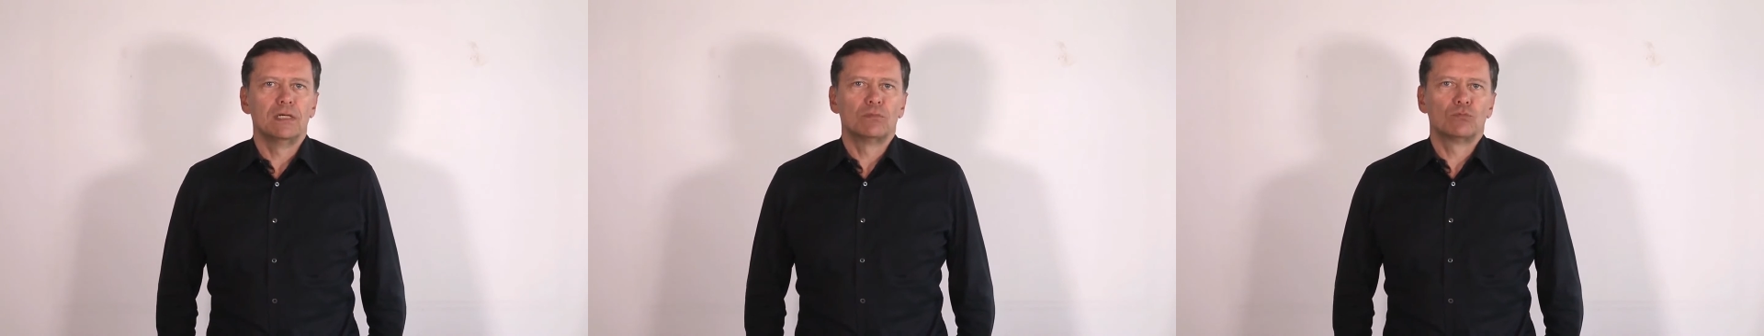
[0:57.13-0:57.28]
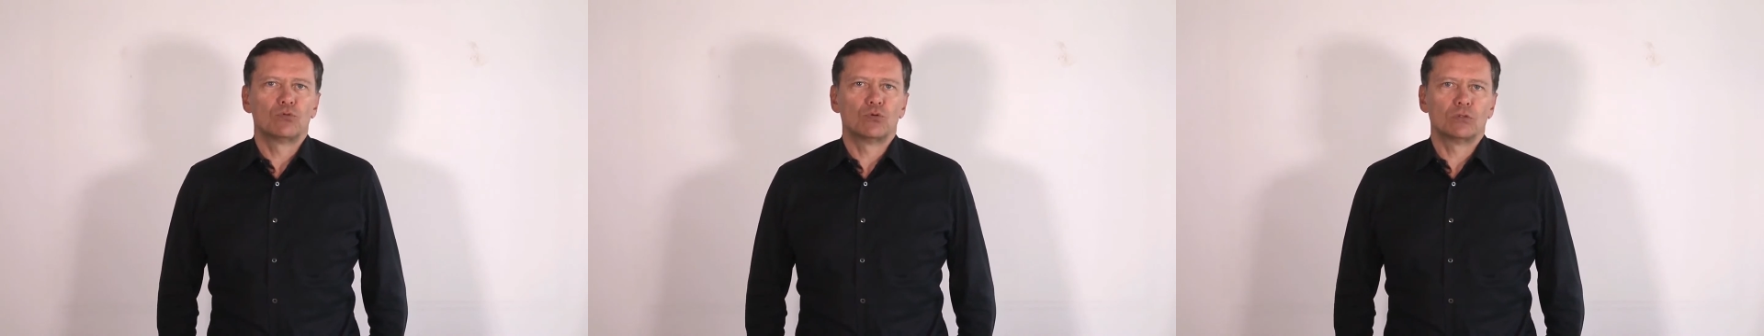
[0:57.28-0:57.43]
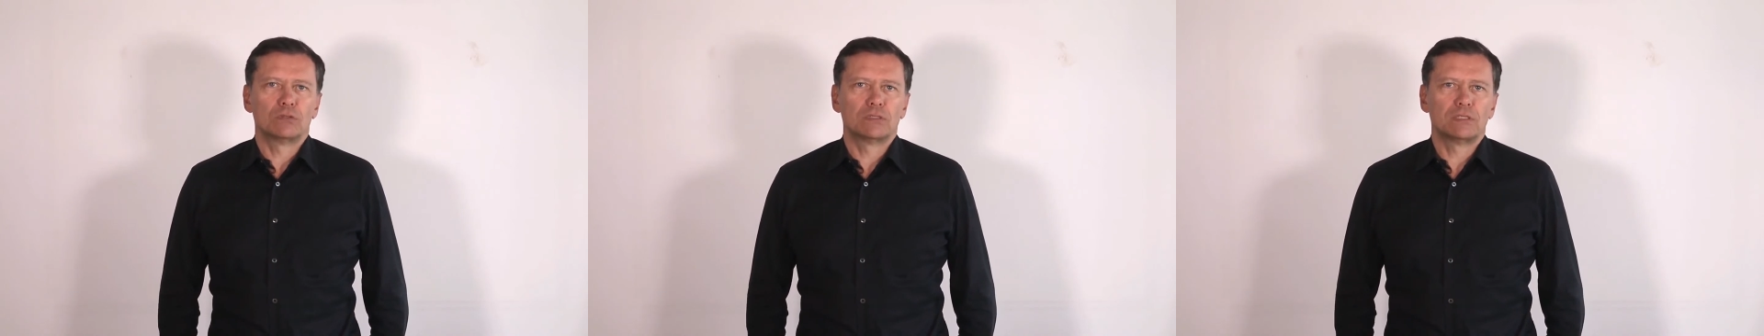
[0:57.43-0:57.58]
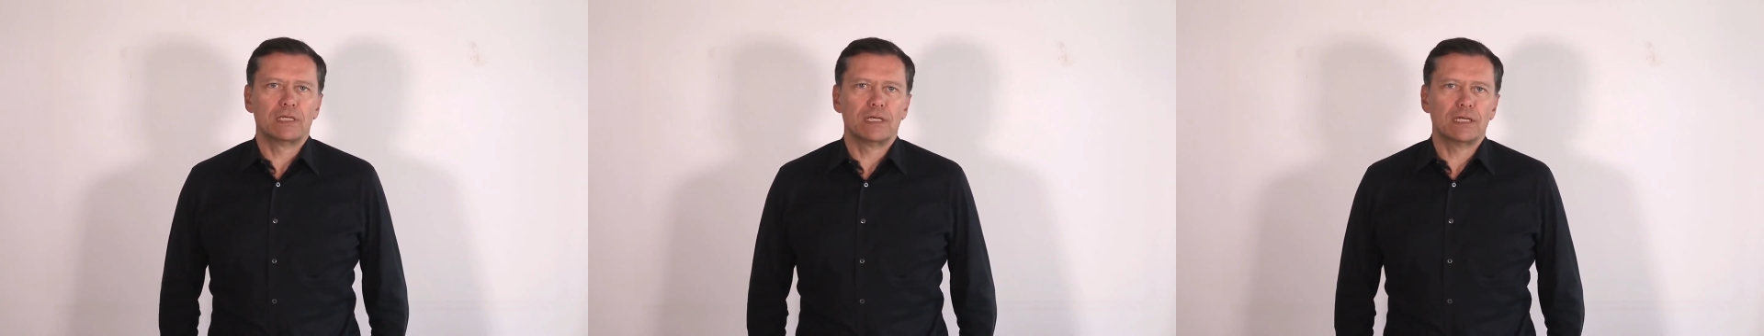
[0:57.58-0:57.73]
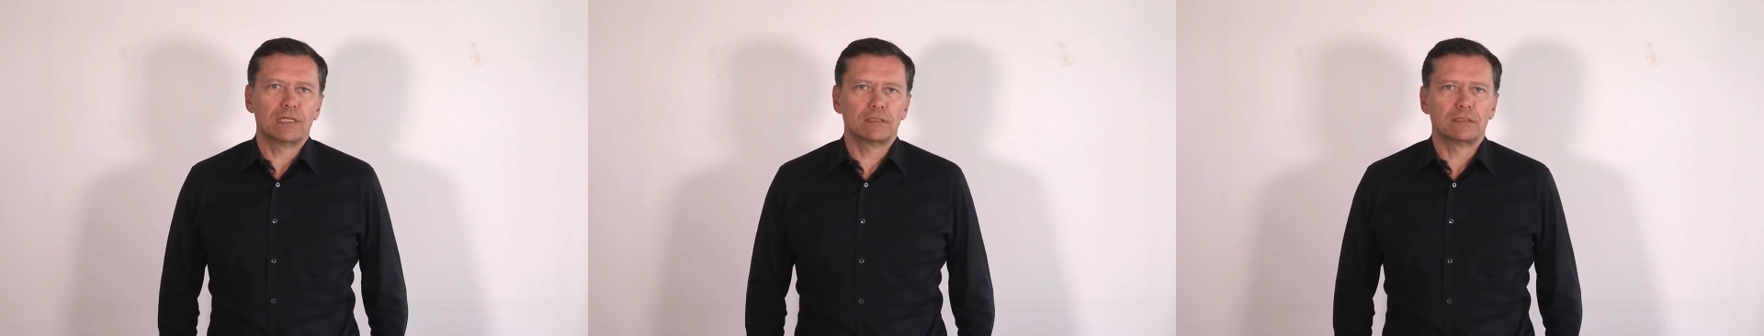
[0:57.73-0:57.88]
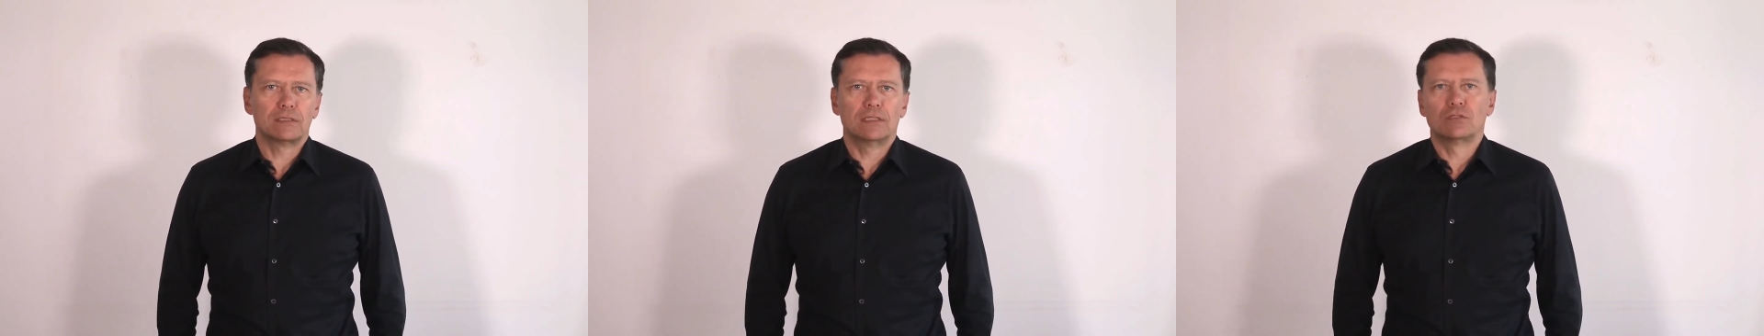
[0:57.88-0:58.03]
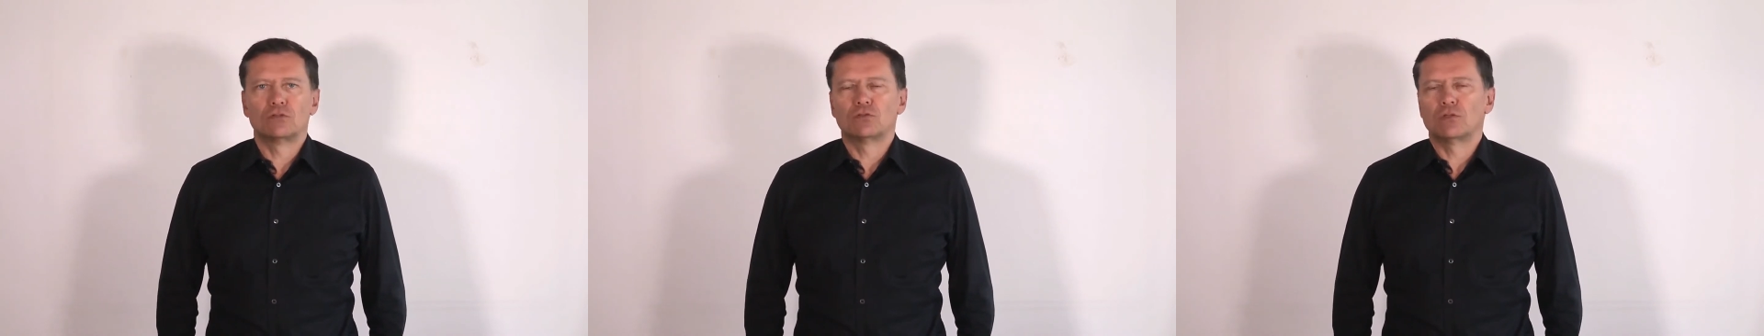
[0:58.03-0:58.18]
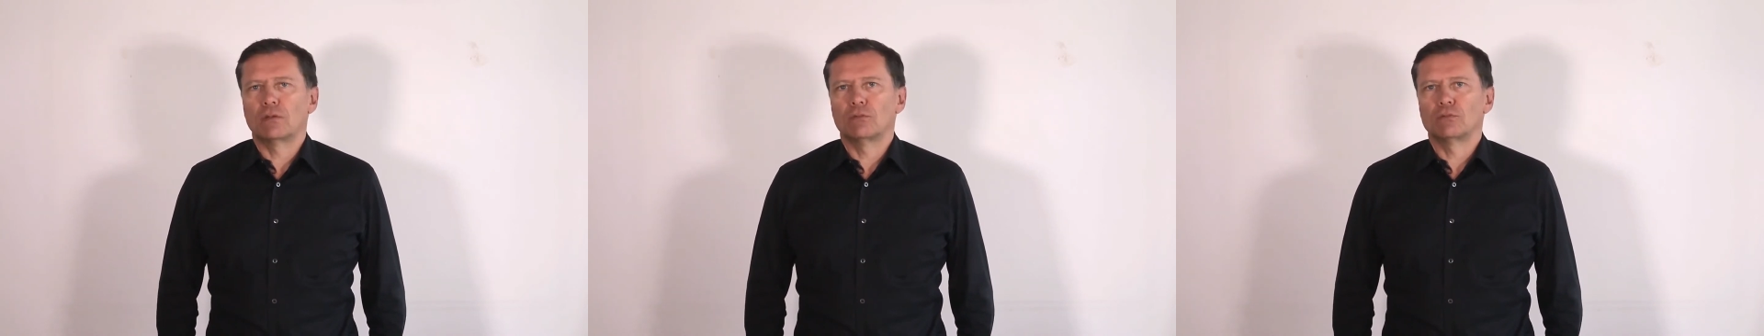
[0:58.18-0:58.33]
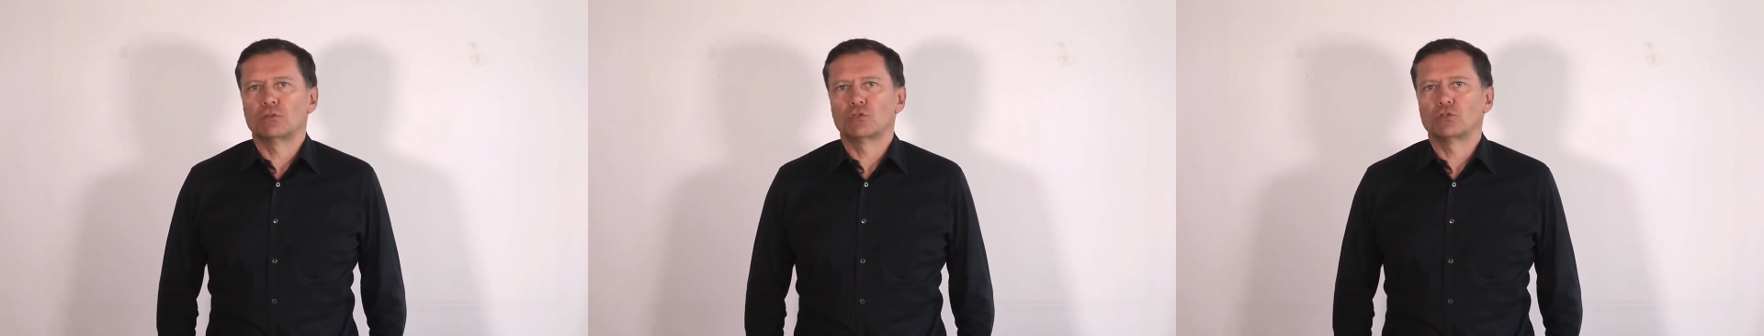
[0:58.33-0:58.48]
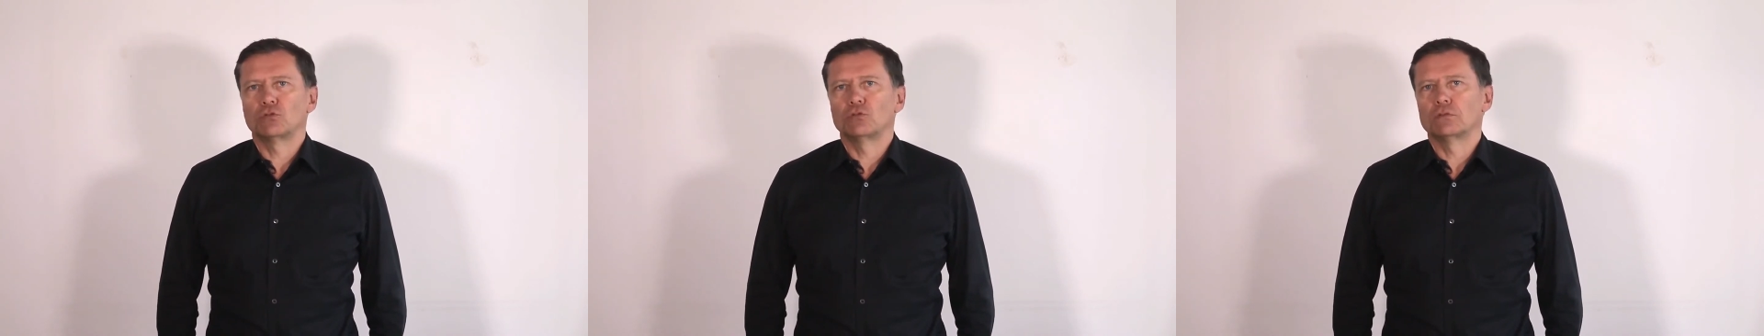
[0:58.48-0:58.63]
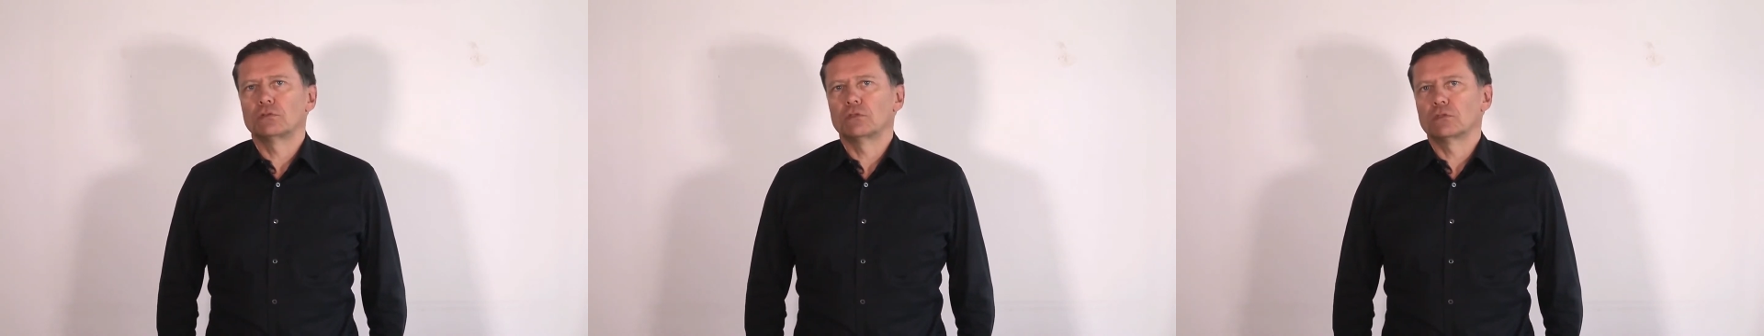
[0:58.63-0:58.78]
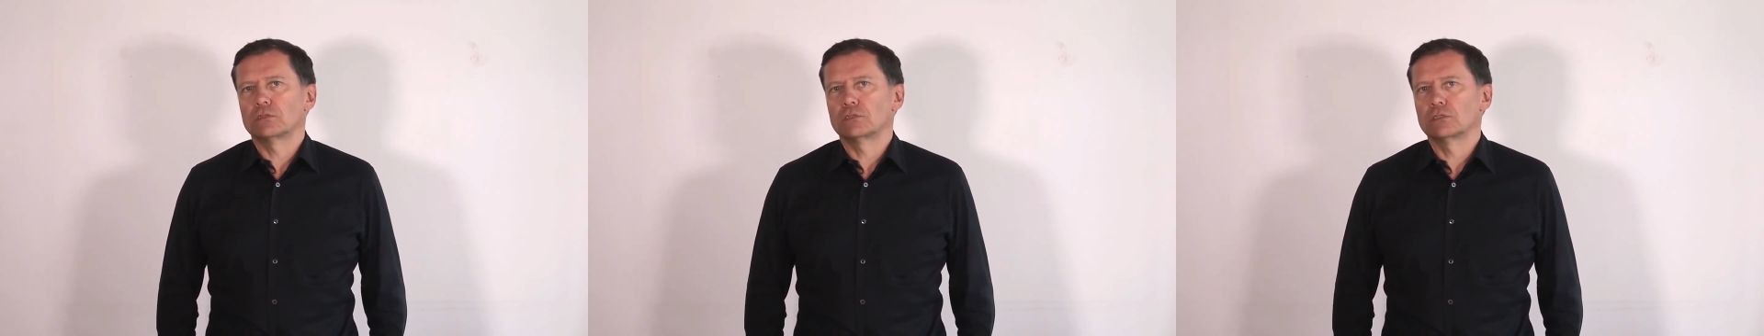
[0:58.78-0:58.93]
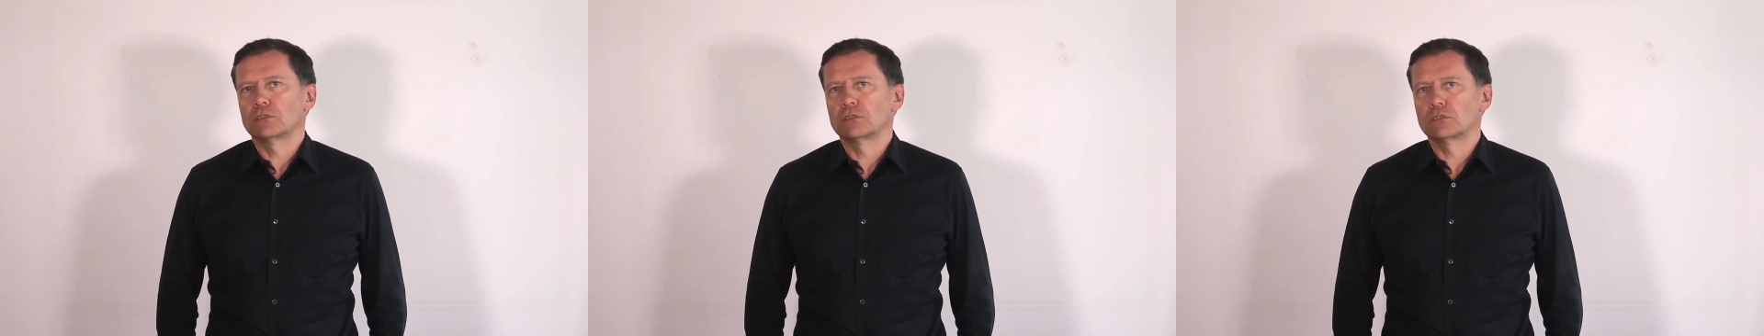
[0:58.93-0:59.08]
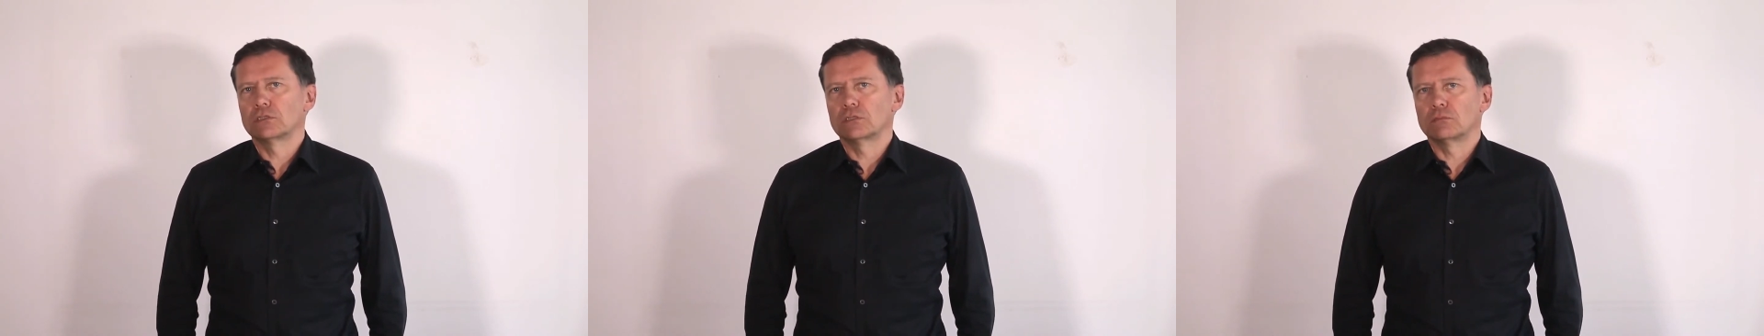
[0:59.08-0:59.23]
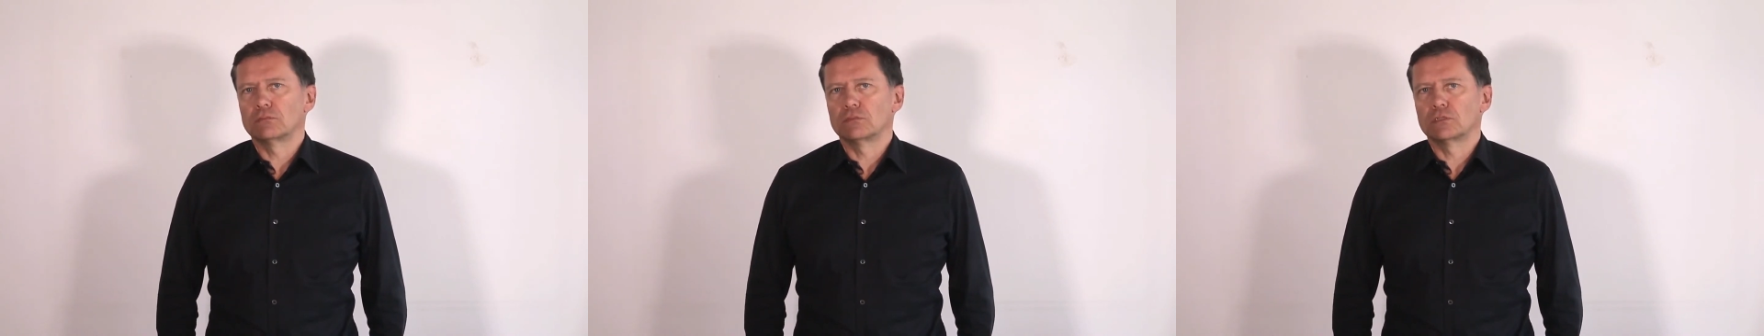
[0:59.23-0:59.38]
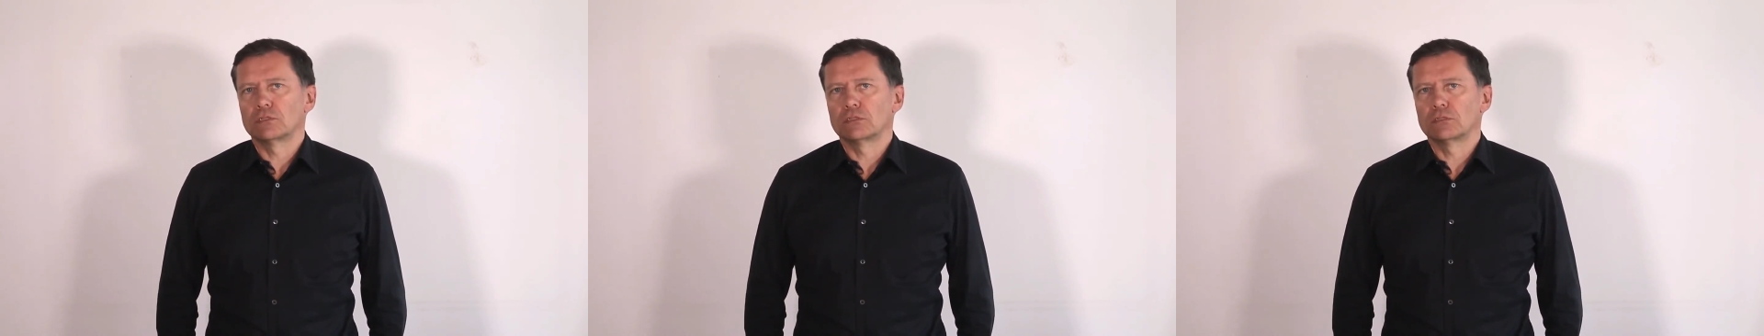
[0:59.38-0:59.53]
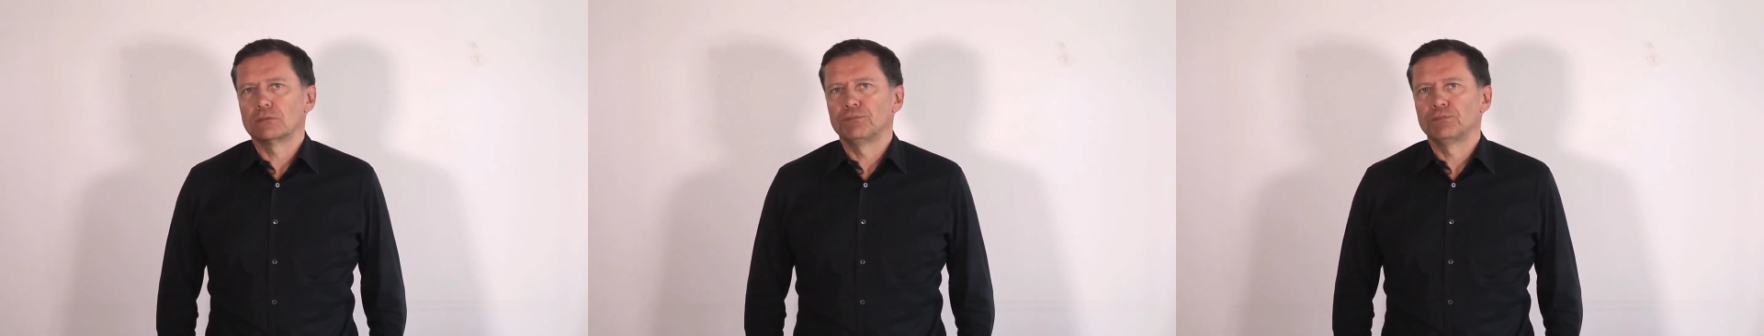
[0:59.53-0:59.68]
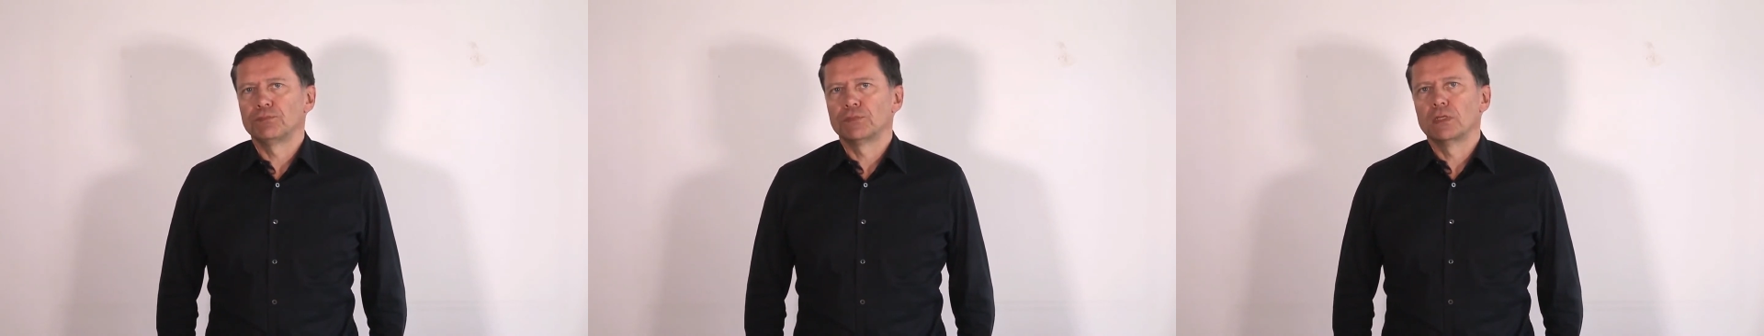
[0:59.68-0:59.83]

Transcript: protect, and troubleshoot your systems.